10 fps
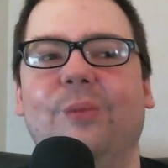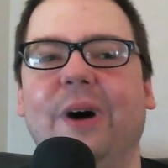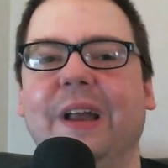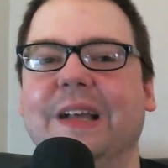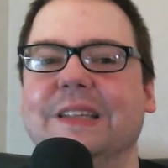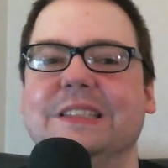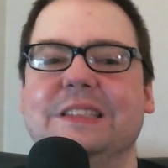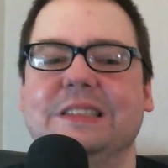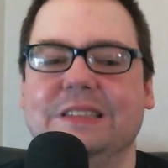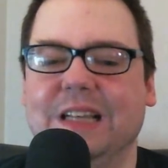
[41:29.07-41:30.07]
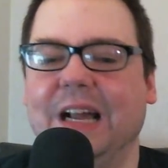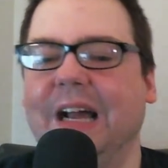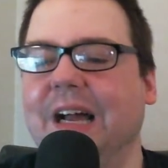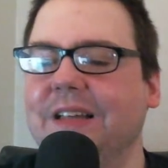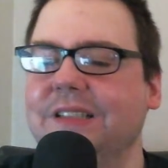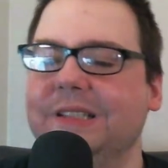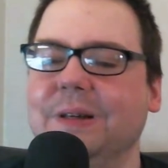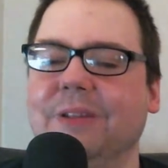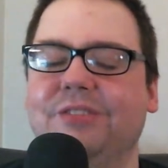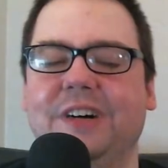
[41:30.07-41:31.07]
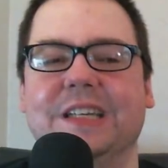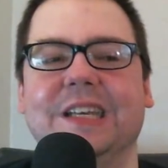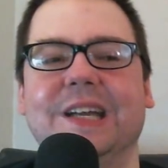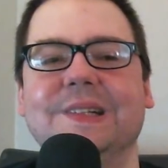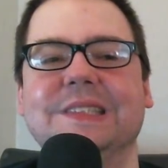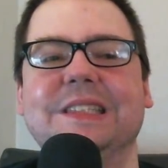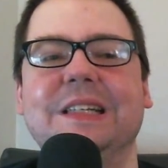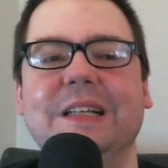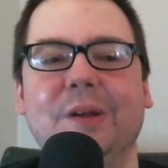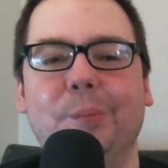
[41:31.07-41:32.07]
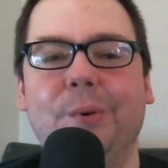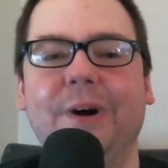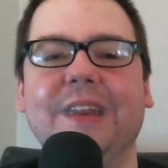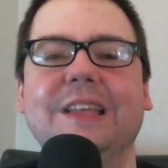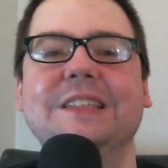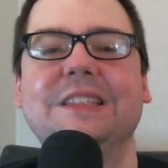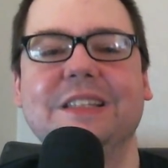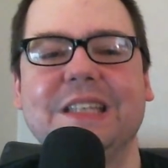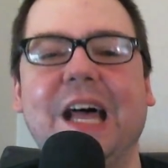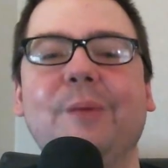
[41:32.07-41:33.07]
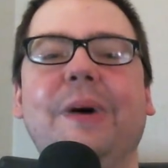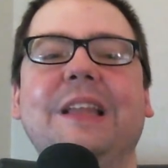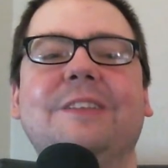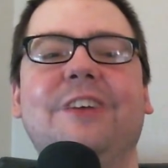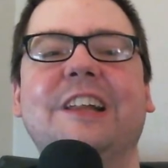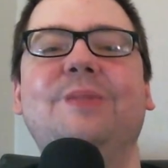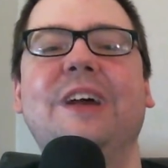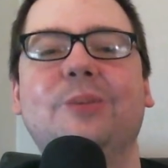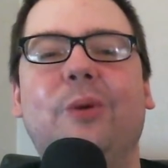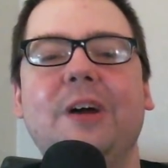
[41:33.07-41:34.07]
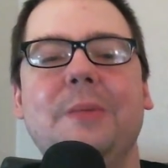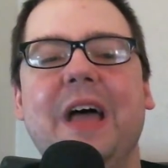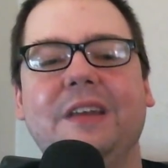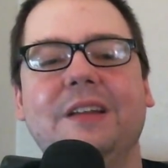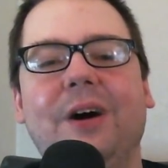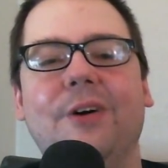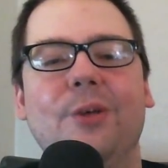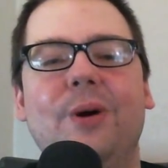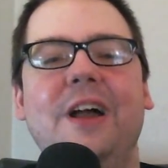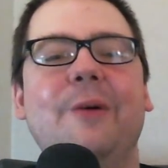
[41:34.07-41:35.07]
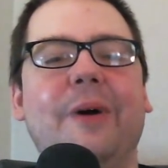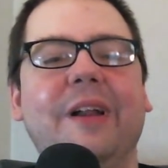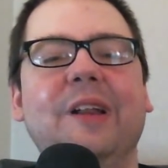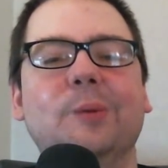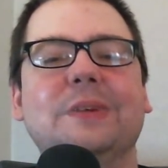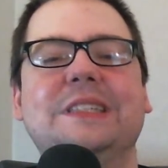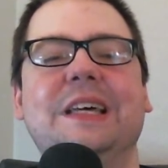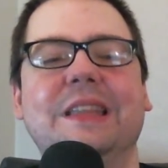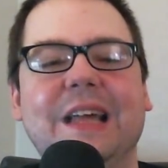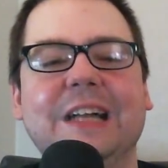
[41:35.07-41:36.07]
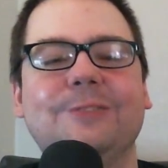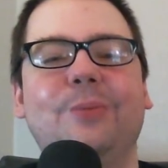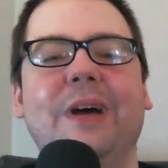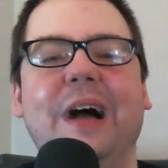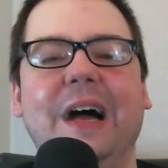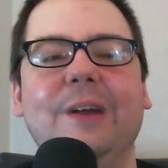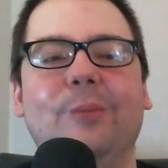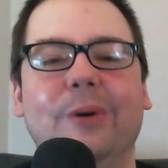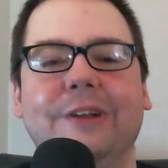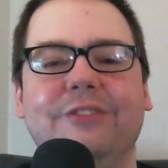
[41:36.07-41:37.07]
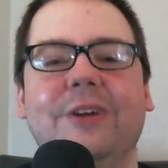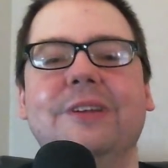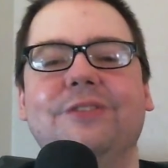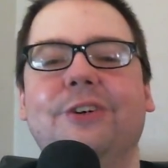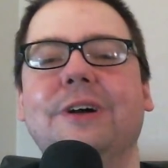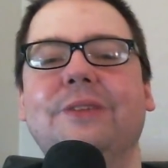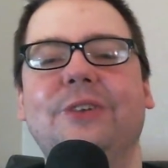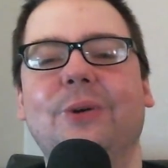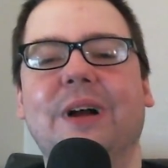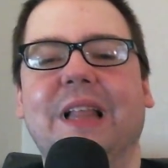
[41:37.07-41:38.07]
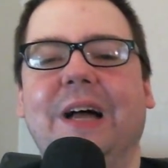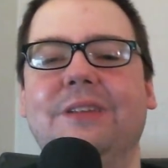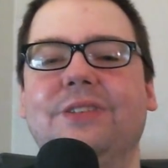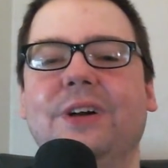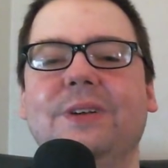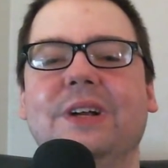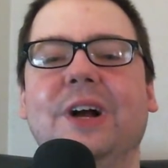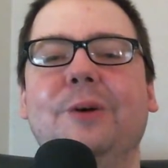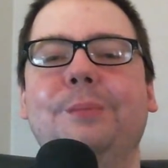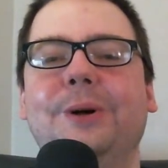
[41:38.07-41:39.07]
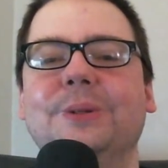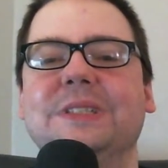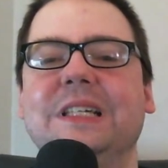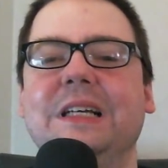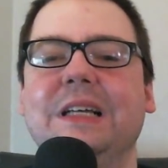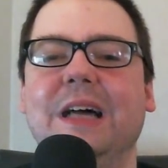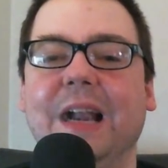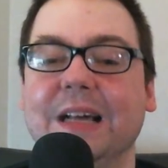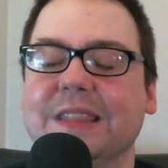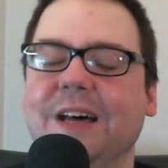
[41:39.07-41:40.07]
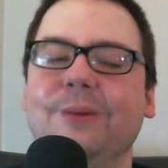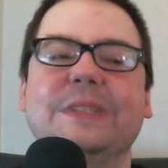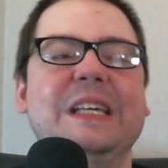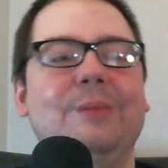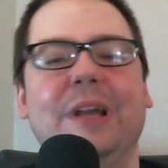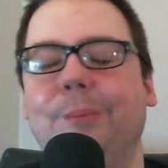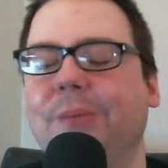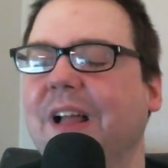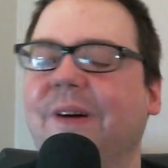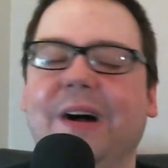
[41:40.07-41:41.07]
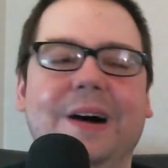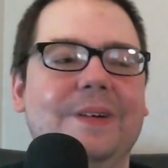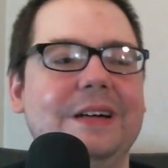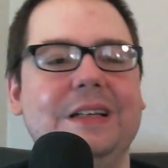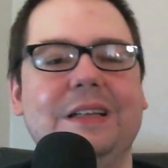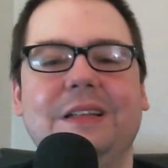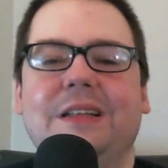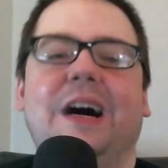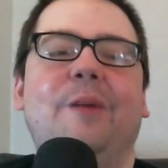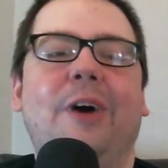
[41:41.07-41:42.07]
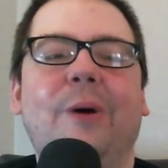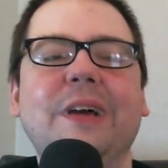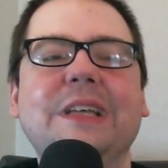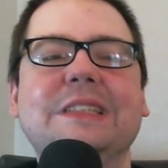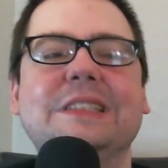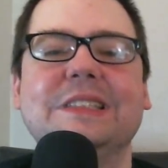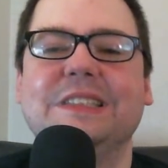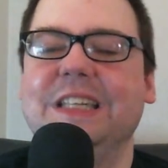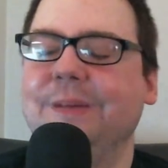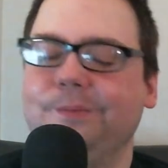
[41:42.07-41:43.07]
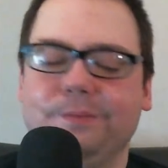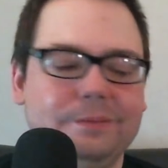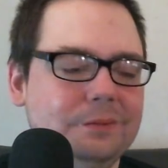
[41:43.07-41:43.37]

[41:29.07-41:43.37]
What else? Who the fuck knows? Point is, Psychopathics from Outer Space 1, man, all the way, 100%. That's what I would have voted for if you were allowed to vote in your own polls. And I thought it was going to be a blowout. Juggalo